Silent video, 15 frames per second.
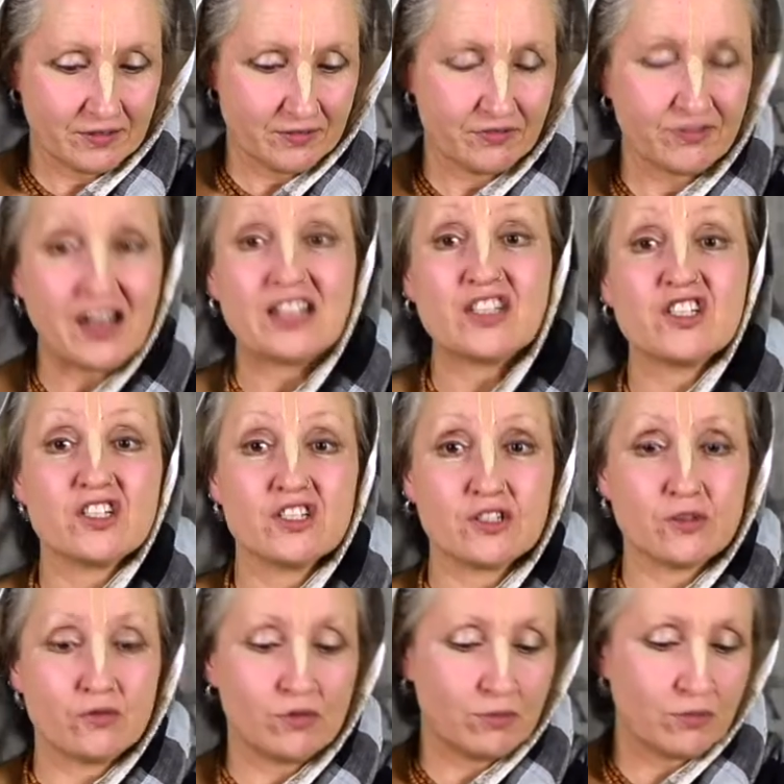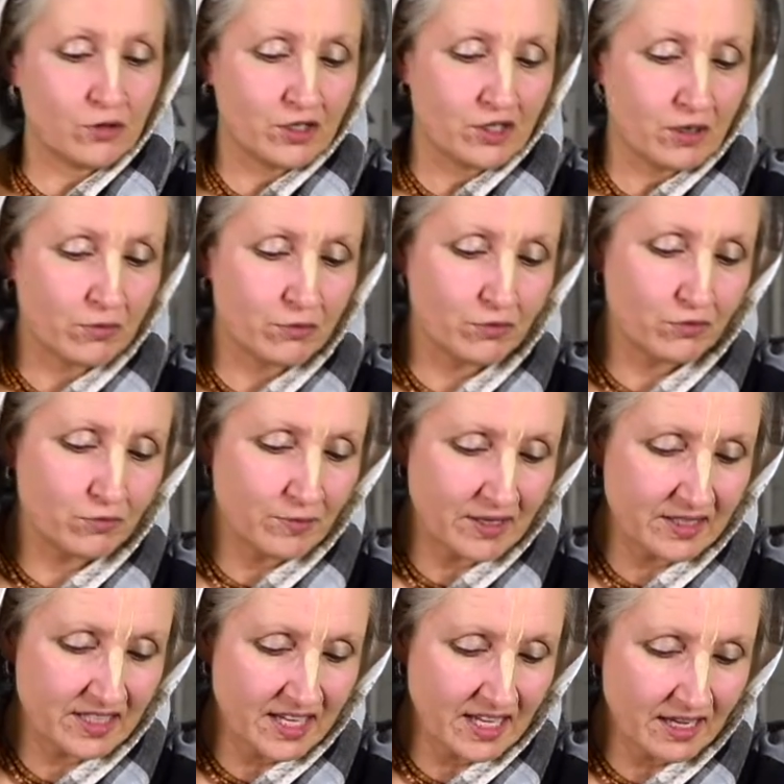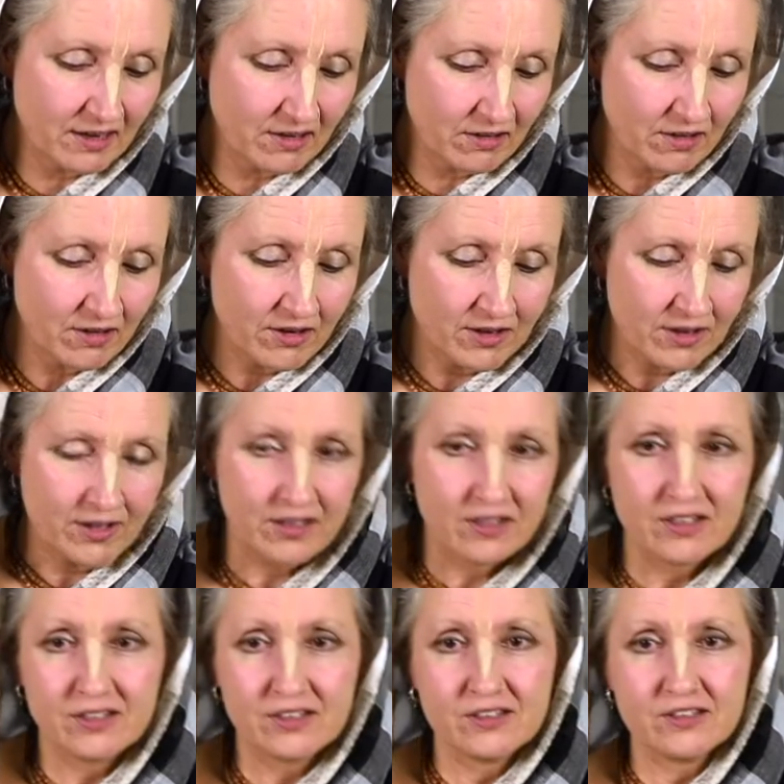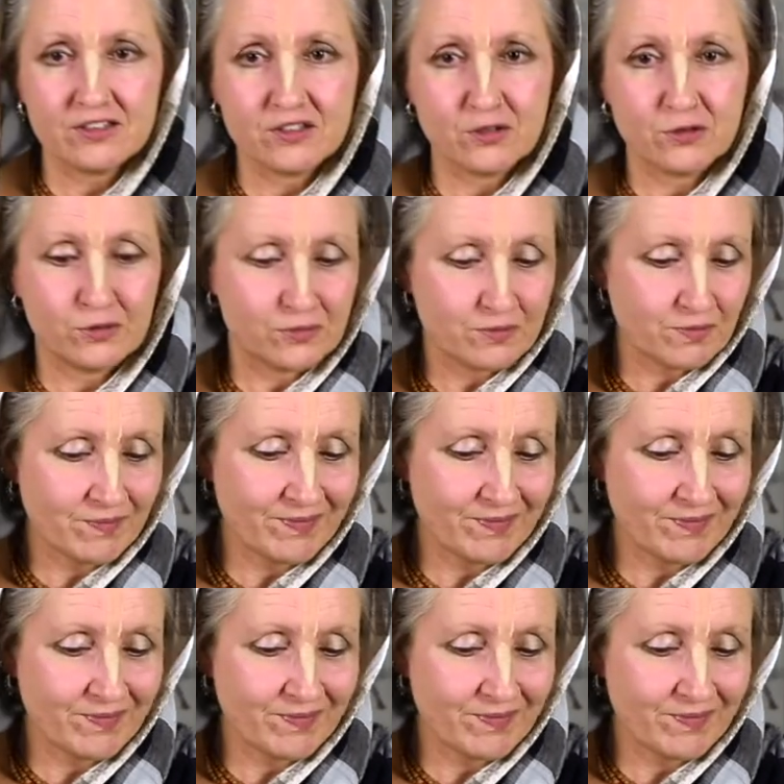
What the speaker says: functions of the body are moved by the air. So